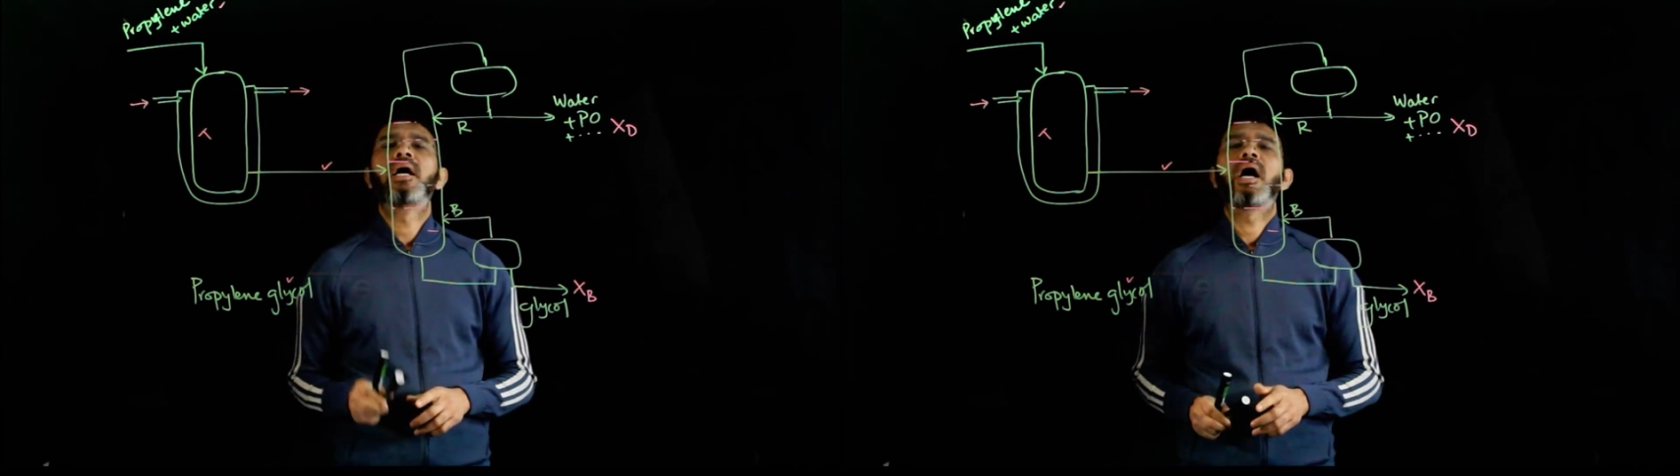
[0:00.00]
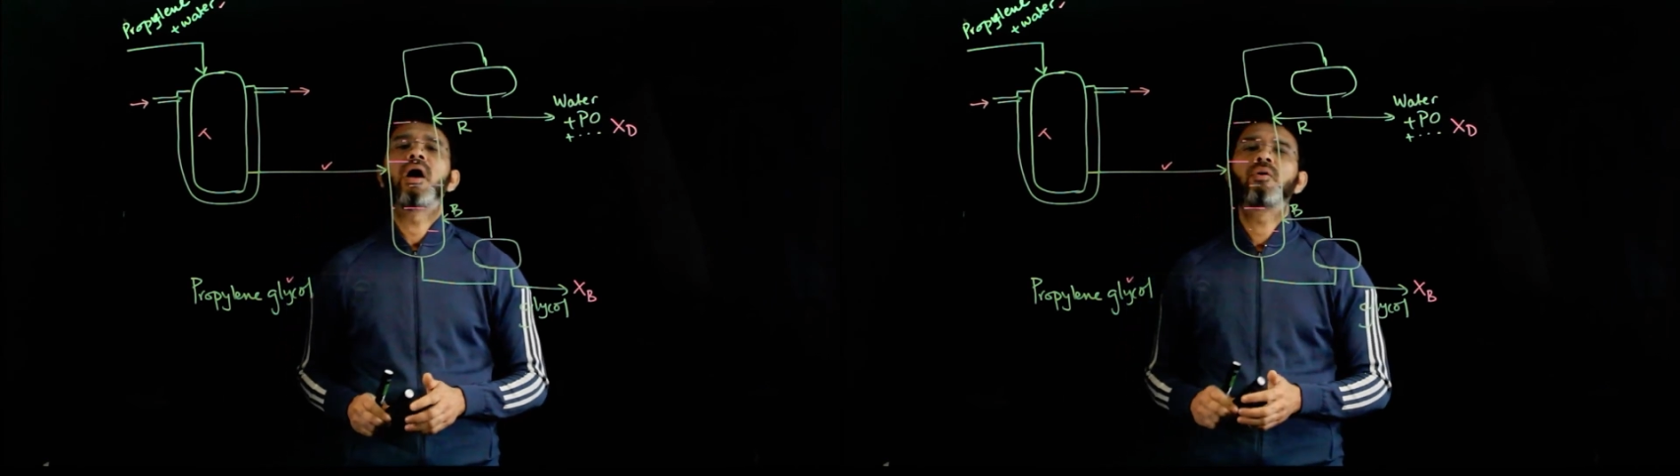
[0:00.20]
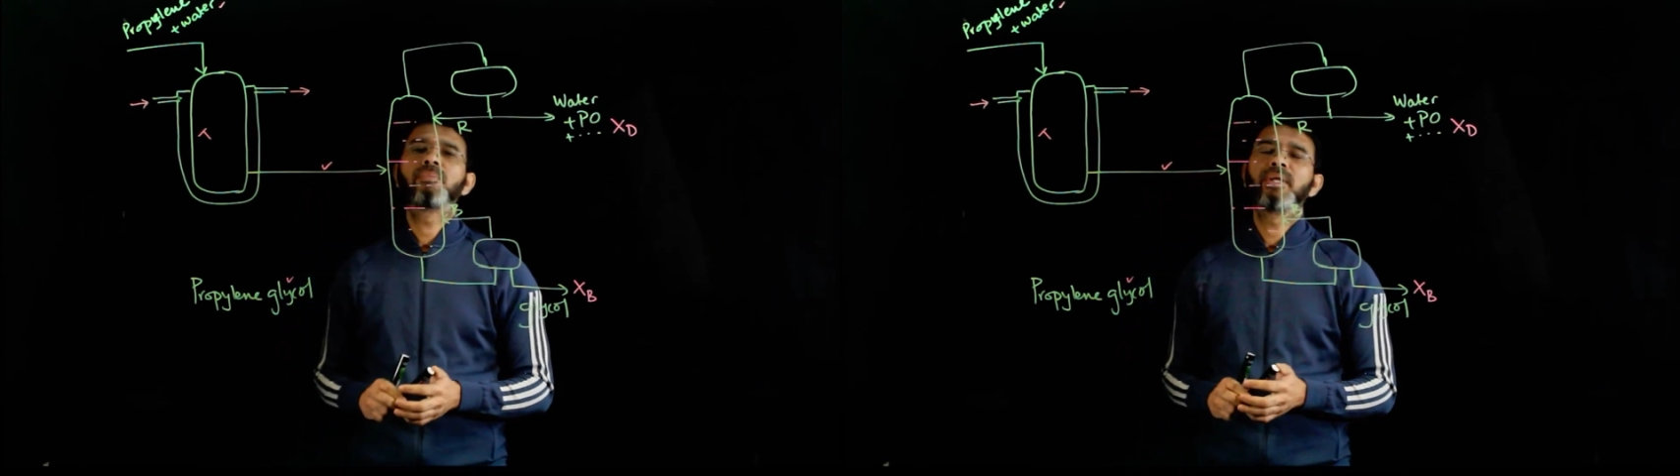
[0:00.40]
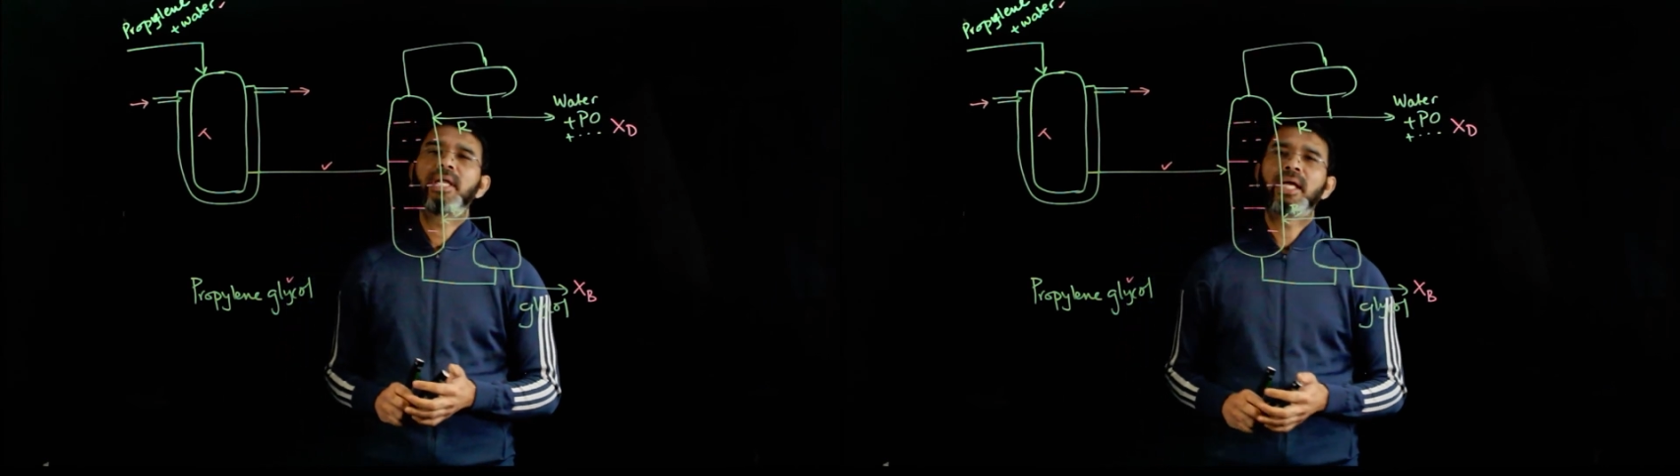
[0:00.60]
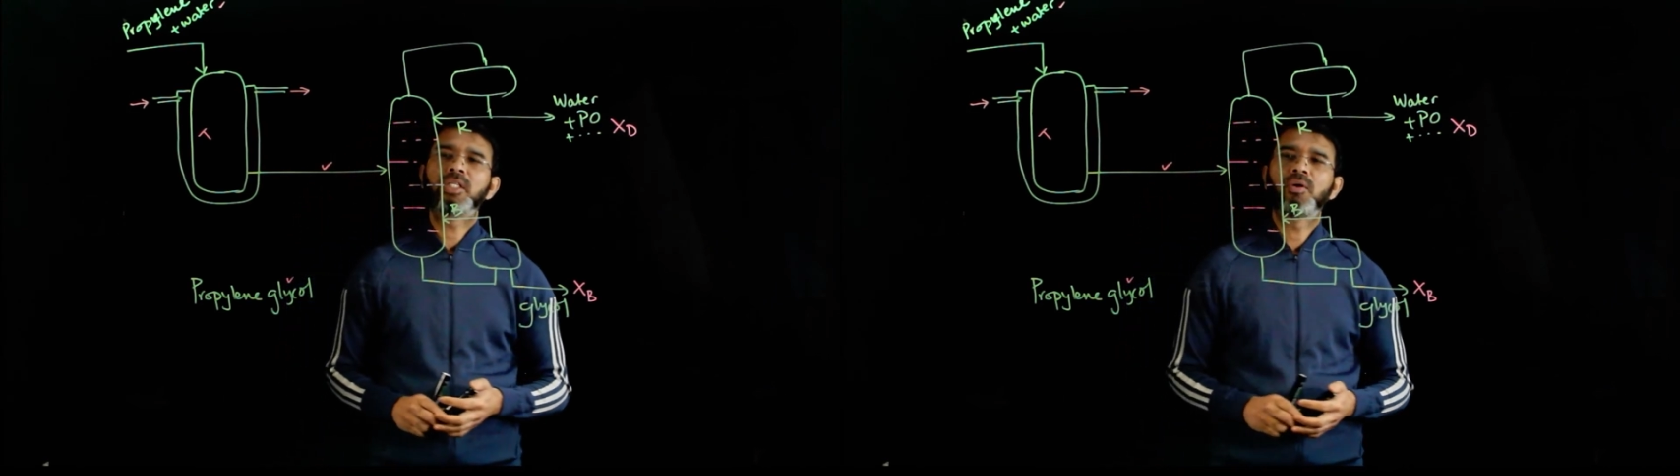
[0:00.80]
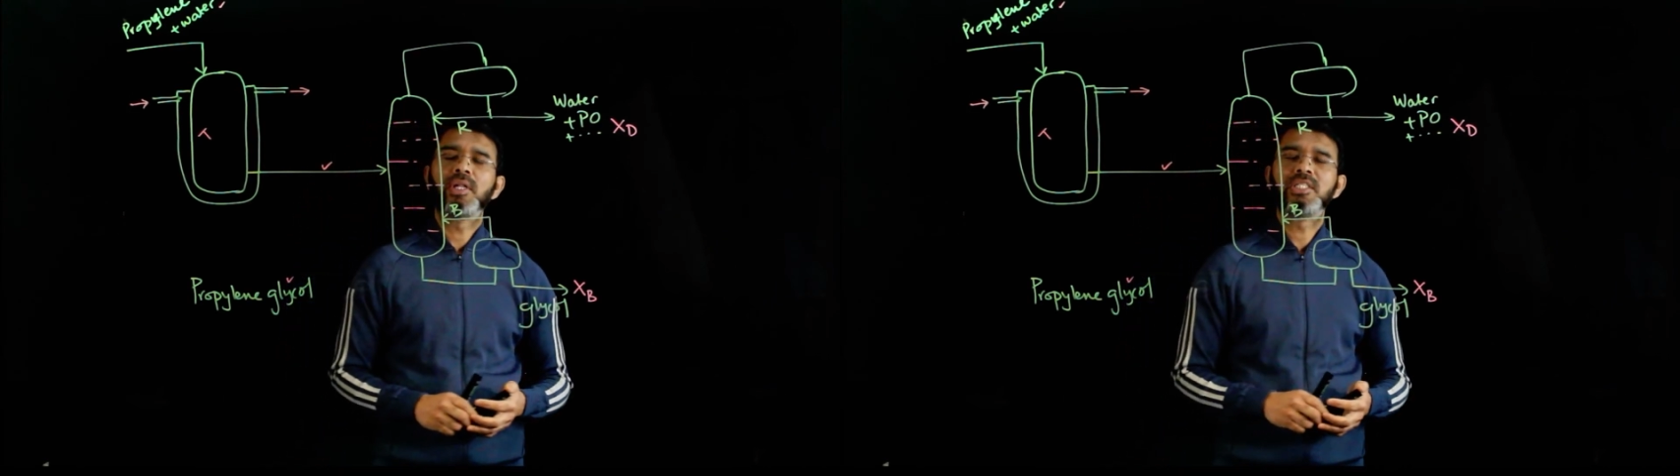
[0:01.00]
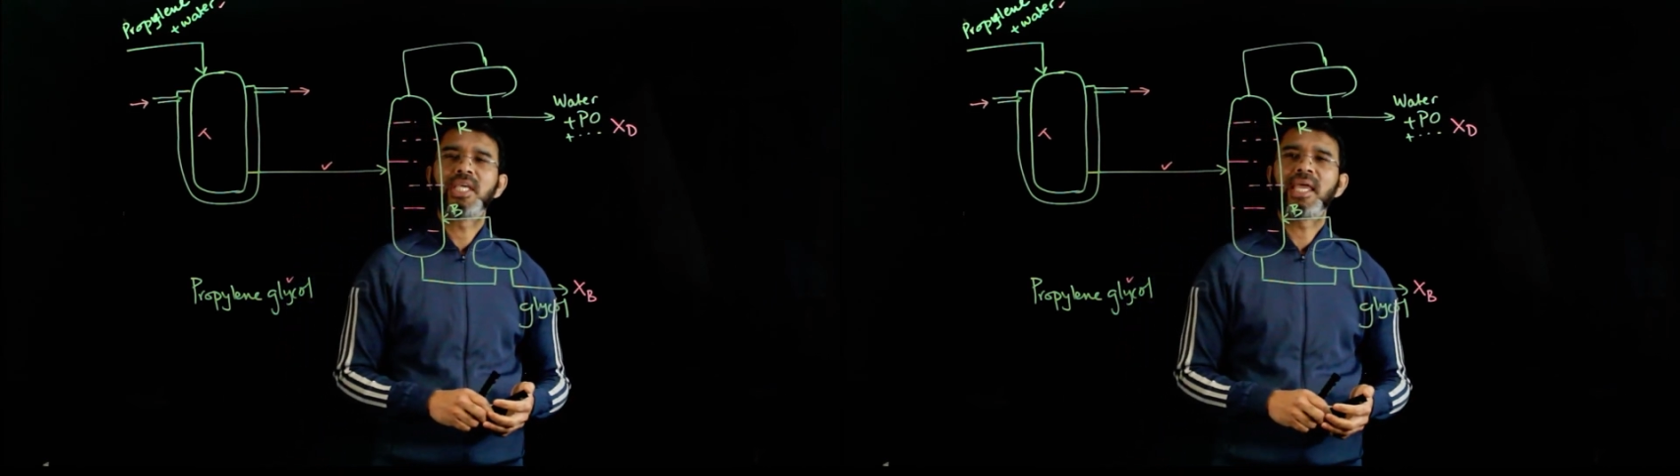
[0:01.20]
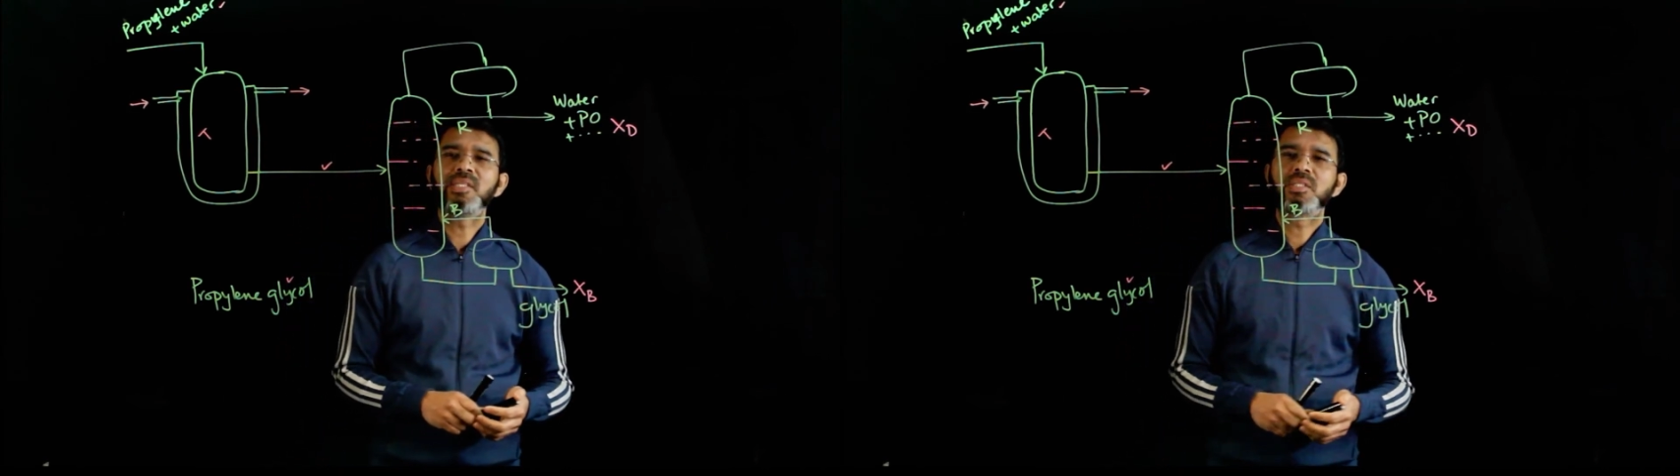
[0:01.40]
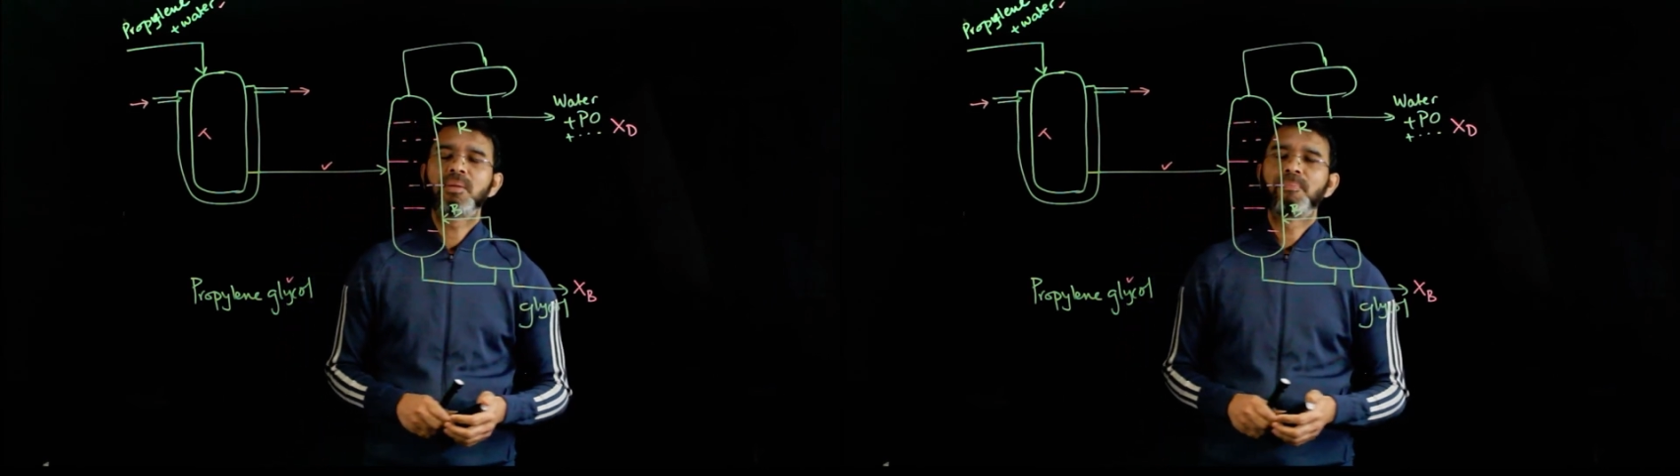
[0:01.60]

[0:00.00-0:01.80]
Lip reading: out of the reactor will change,